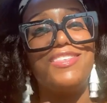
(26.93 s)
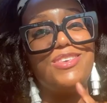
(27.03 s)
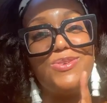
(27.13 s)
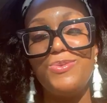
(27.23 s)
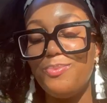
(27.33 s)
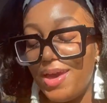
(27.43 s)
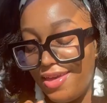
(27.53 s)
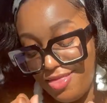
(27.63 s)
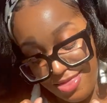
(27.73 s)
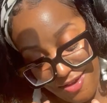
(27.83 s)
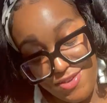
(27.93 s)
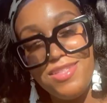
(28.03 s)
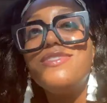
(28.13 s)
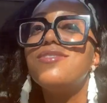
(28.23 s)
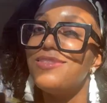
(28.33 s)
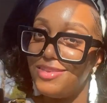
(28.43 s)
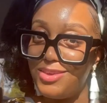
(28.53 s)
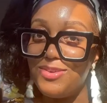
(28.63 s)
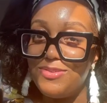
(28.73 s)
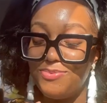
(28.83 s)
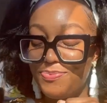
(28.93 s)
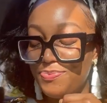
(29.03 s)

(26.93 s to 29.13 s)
you might love it too.